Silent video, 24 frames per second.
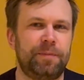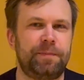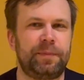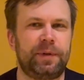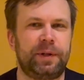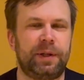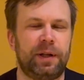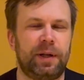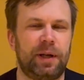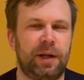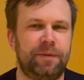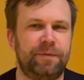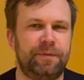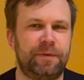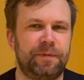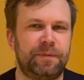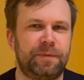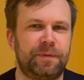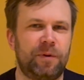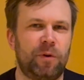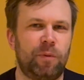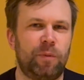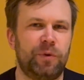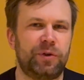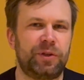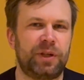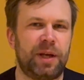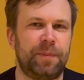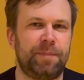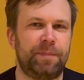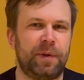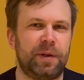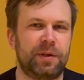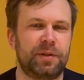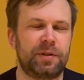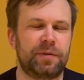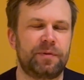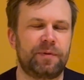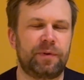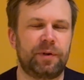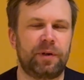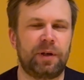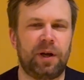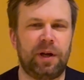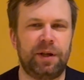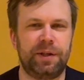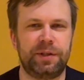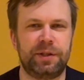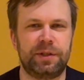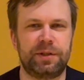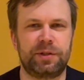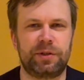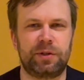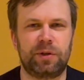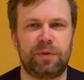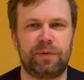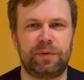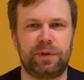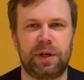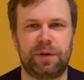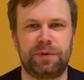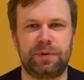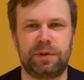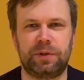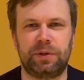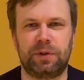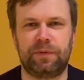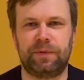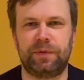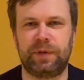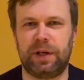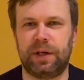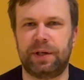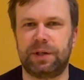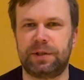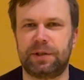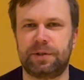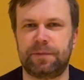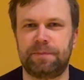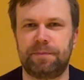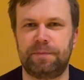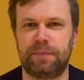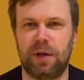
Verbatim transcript: in the life of Homo sapiens for hundreds of thousands of years.